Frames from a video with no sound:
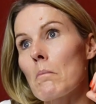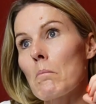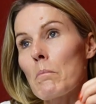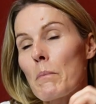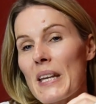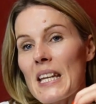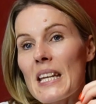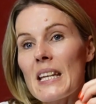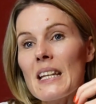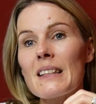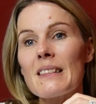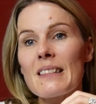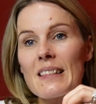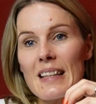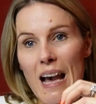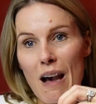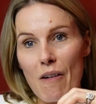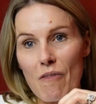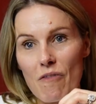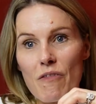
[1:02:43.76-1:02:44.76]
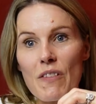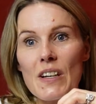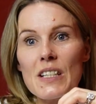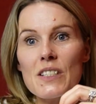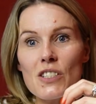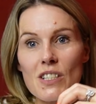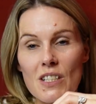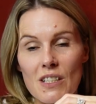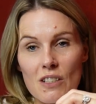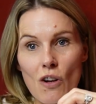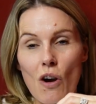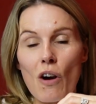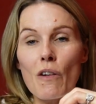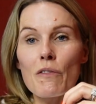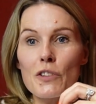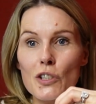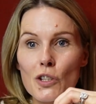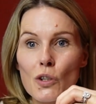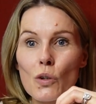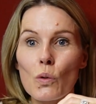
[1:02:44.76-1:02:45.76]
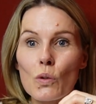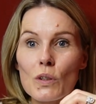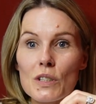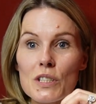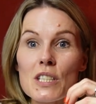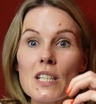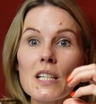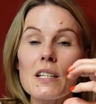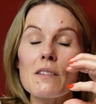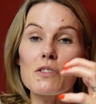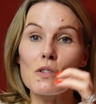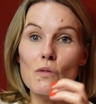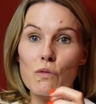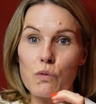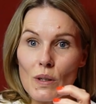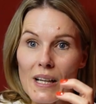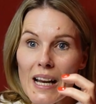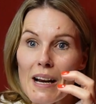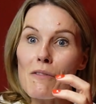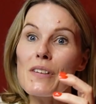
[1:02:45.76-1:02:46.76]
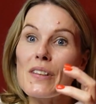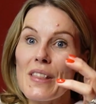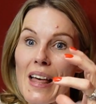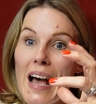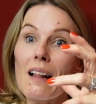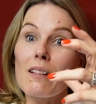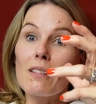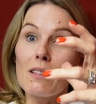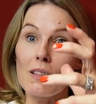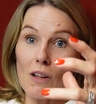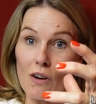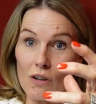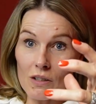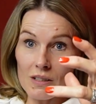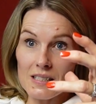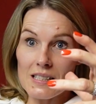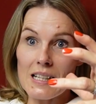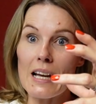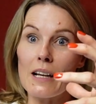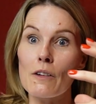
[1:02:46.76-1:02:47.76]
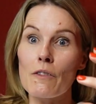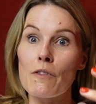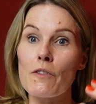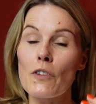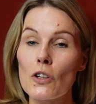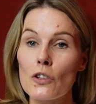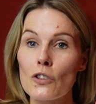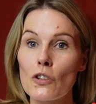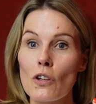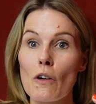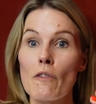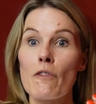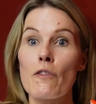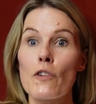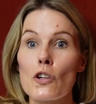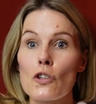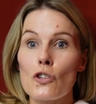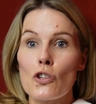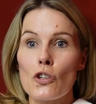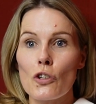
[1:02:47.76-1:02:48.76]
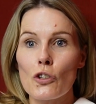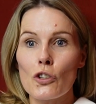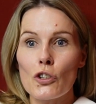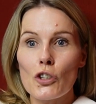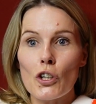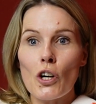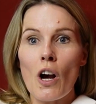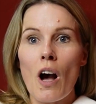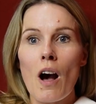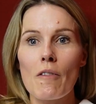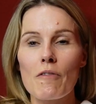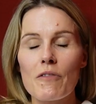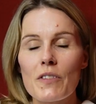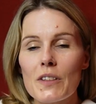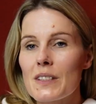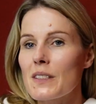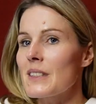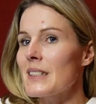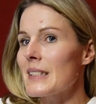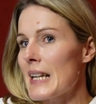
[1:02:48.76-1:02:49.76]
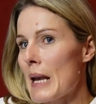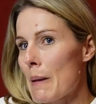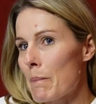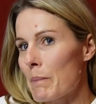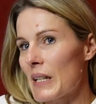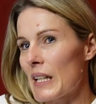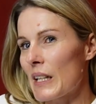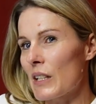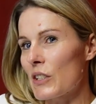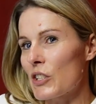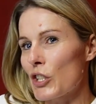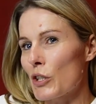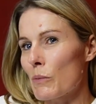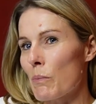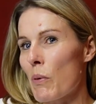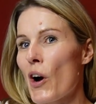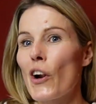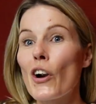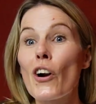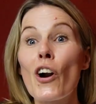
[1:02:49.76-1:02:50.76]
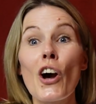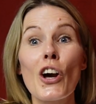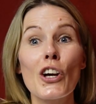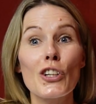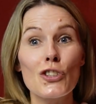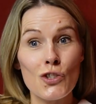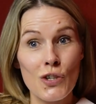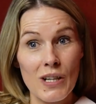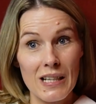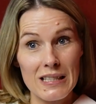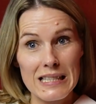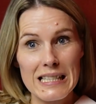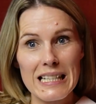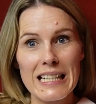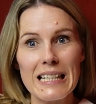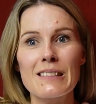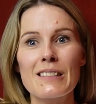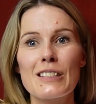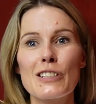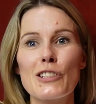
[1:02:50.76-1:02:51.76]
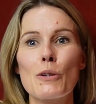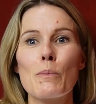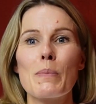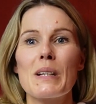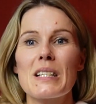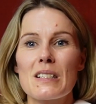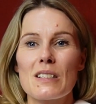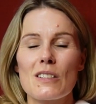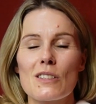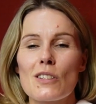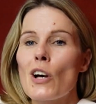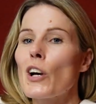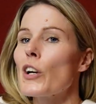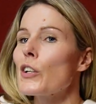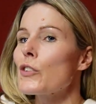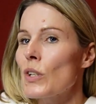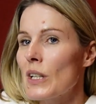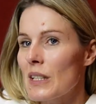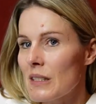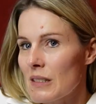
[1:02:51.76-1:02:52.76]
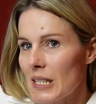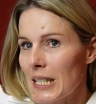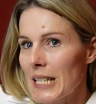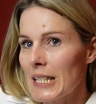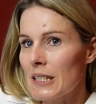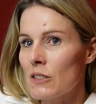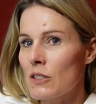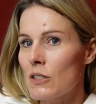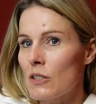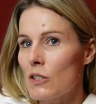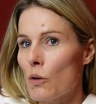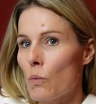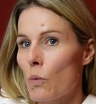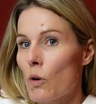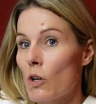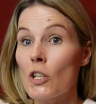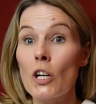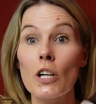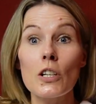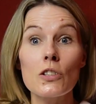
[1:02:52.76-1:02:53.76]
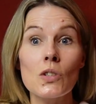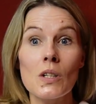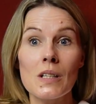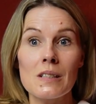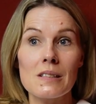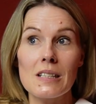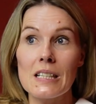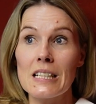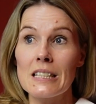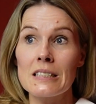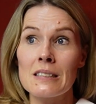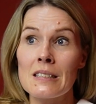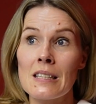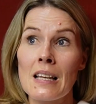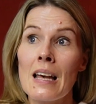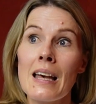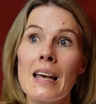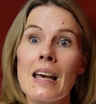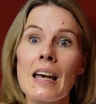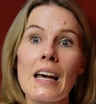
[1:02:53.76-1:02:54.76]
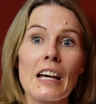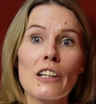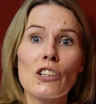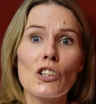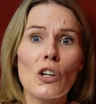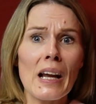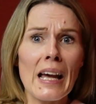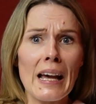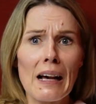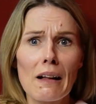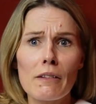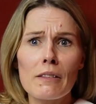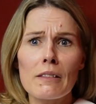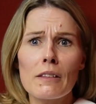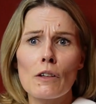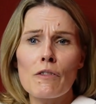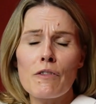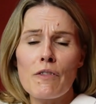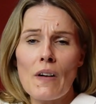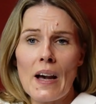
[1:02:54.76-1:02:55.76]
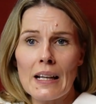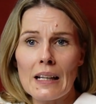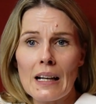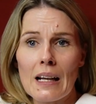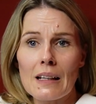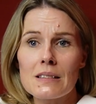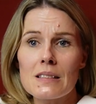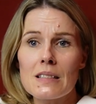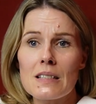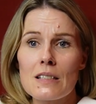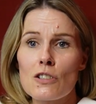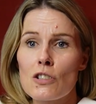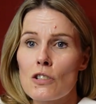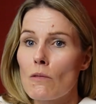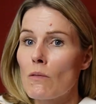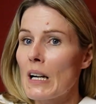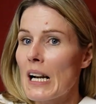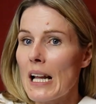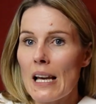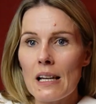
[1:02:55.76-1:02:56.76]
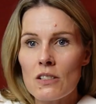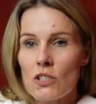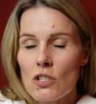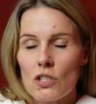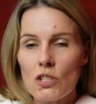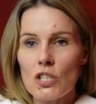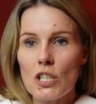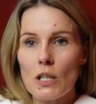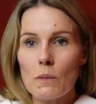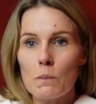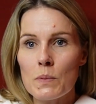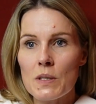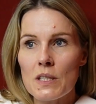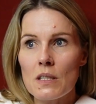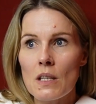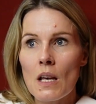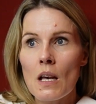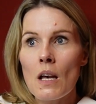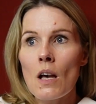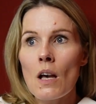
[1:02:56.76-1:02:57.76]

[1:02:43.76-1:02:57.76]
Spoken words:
be in that vision of your goal achieved, of whatever that looks like for you and your confidence, stepping into your power, how it translates in your business, how it translates in your world, how it translates in your health, your finances, your relationships.